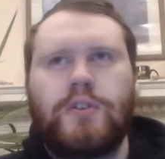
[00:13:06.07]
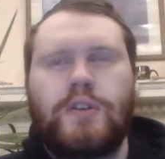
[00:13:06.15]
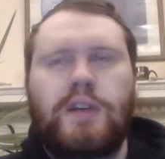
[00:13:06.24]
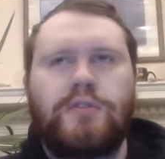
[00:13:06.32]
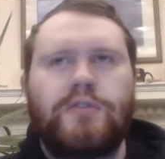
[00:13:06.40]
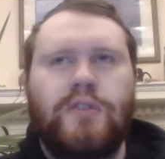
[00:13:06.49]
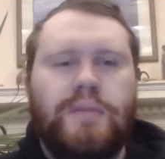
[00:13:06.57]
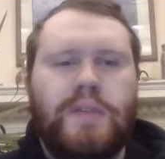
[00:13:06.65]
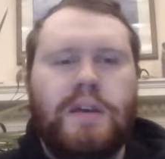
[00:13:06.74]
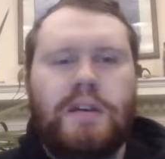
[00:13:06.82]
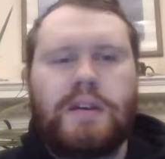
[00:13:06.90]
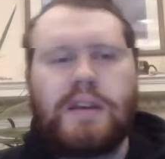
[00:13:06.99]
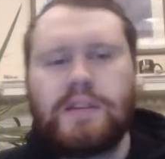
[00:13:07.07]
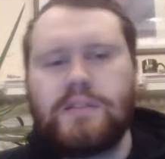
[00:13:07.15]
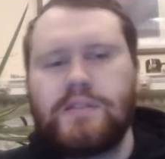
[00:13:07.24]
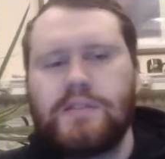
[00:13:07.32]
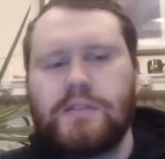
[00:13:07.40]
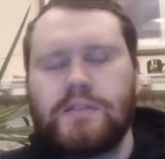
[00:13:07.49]
I don't know if they
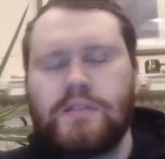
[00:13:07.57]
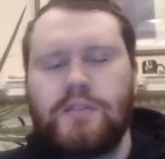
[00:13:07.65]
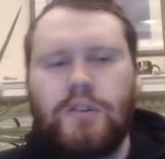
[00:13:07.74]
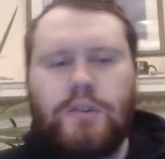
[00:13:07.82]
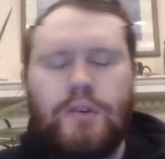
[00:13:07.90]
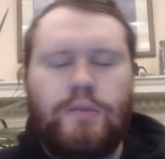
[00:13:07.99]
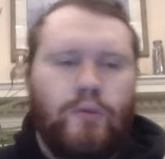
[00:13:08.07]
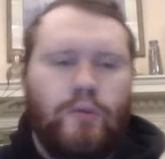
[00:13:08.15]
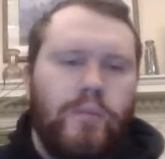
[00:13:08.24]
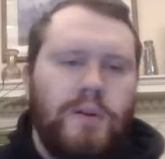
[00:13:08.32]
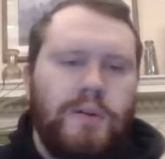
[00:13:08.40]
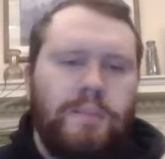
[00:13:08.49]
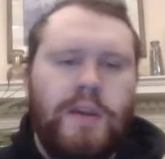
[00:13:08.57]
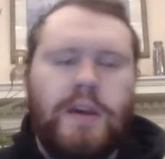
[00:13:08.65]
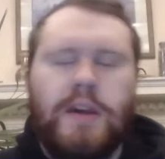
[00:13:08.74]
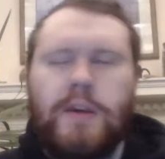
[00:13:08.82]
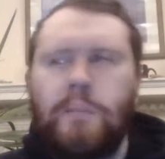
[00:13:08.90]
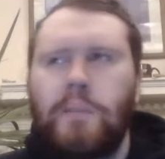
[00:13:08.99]
connected to Nova Roma,
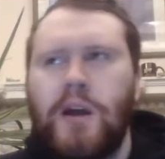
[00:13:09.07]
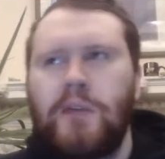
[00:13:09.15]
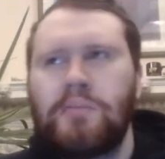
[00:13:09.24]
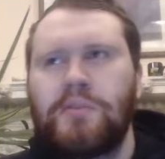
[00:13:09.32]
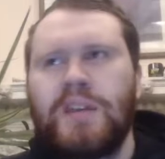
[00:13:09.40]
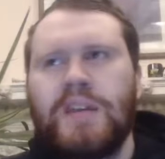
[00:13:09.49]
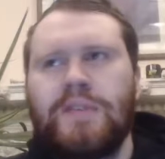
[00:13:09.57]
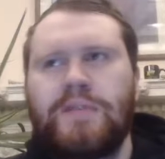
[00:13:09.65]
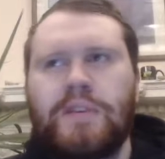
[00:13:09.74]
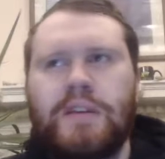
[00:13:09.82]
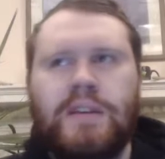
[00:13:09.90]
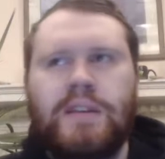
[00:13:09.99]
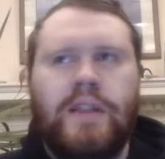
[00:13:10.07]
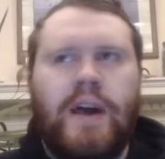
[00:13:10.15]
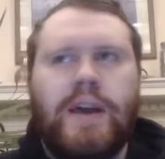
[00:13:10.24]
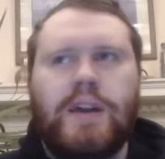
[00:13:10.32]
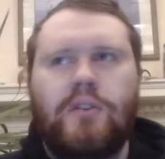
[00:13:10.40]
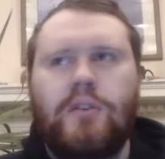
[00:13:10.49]
but I believe in
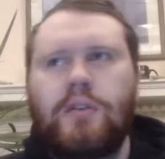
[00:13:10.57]
like